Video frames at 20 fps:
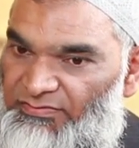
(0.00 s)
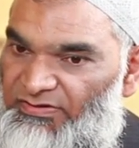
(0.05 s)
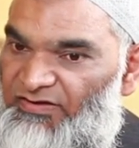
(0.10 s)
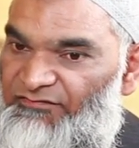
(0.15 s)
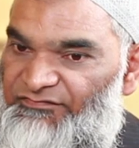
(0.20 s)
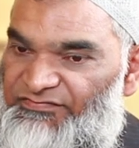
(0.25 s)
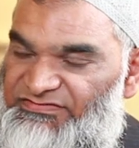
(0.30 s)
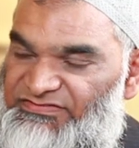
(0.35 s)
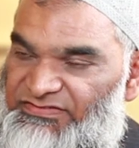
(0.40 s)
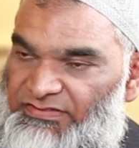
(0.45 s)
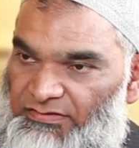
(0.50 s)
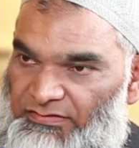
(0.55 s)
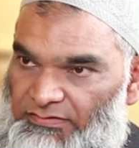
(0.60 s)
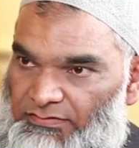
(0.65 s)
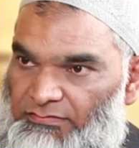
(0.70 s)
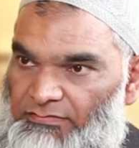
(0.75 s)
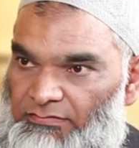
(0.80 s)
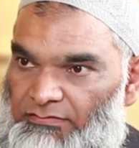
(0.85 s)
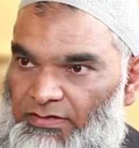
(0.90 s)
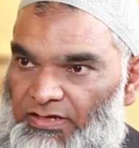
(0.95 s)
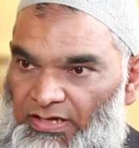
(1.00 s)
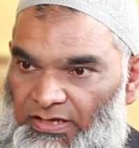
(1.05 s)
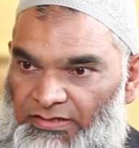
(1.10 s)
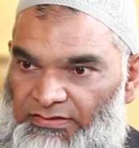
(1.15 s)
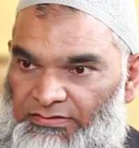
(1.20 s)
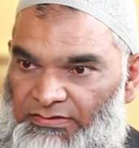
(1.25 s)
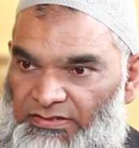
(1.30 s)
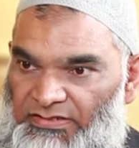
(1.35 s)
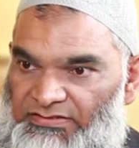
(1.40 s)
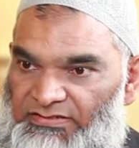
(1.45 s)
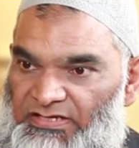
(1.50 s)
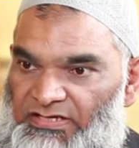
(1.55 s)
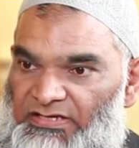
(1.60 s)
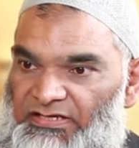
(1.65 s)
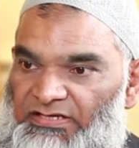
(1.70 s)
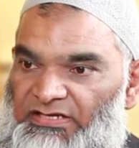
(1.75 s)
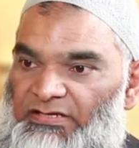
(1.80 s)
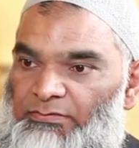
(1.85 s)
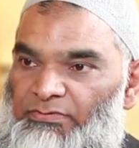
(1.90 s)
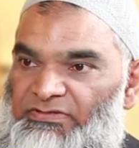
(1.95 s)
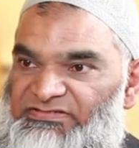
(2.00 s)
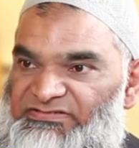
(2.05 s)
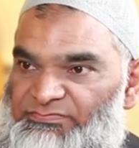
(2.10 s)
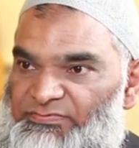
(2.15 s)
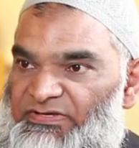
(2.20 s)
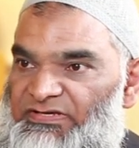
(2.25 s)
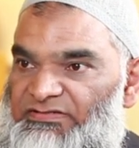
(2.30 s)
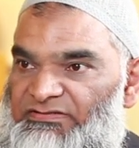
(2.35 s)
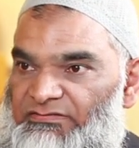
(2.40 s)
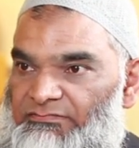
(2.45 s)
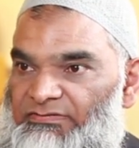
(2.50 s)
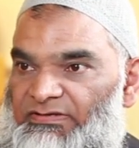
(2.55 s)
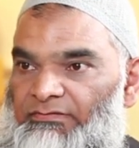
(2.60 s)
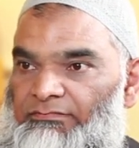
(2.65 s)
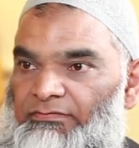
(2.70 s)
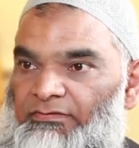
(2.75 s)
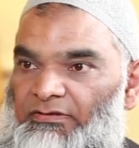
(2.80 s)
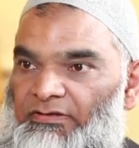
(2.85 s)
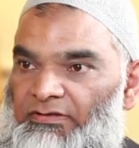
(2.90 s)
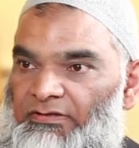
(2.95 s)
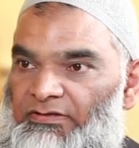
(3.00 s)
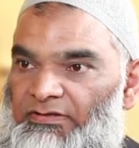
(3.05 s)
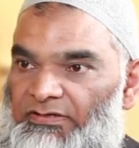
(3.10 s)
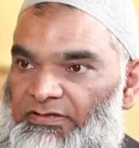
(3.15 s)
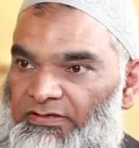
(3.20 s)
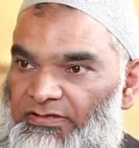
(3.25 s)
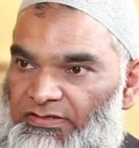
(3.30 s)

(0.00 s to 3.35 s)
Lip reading: prophecy in the Quran that he will speak to people